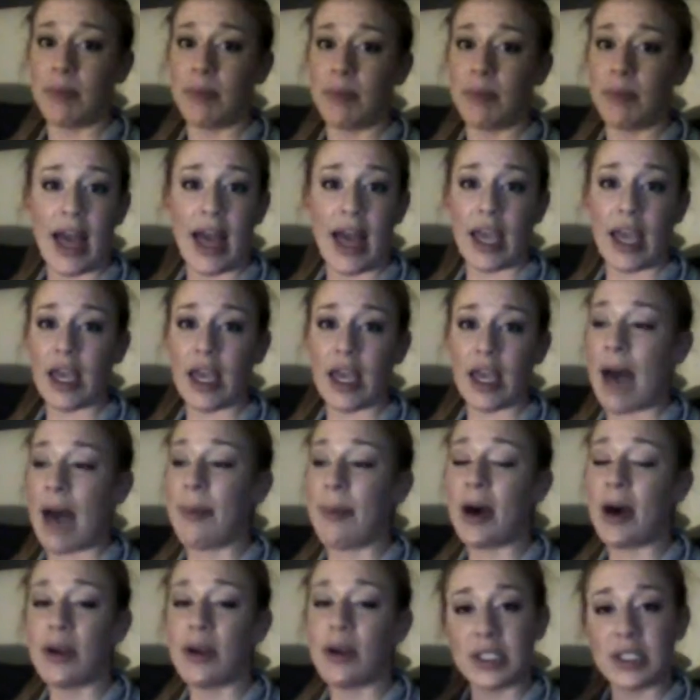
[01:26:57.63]
Be like, I
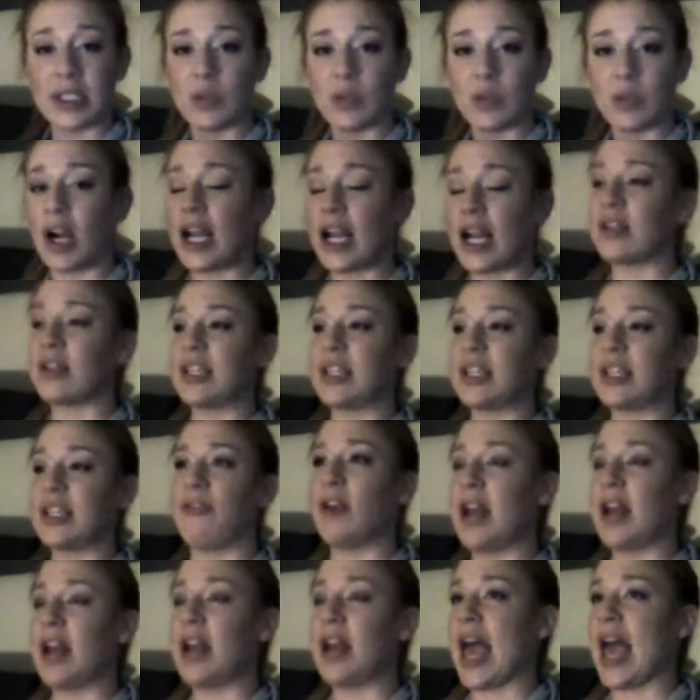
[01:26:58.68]
post these workouts every
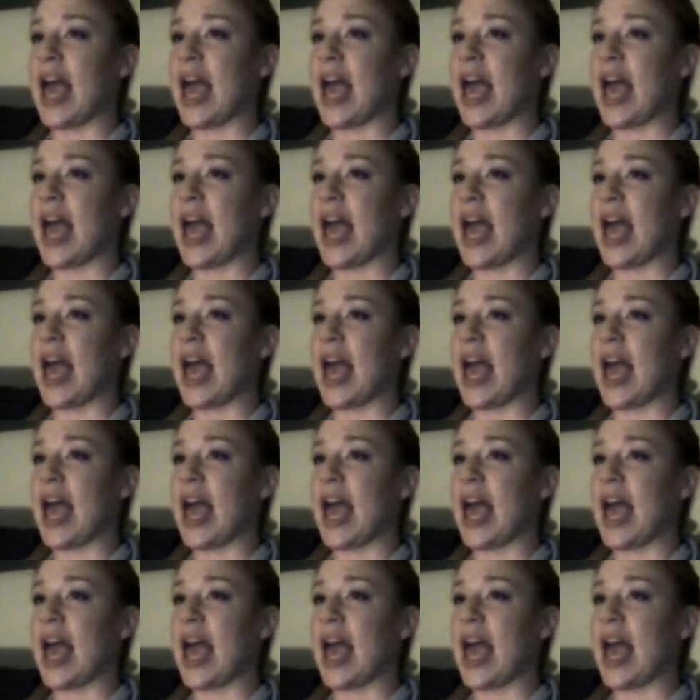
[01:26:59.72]
day, and in the month of
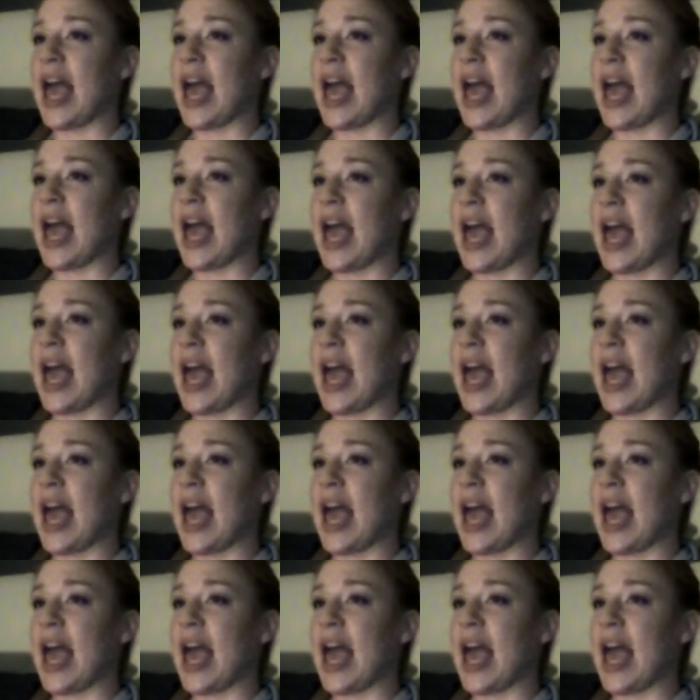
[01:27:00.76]
September, I have a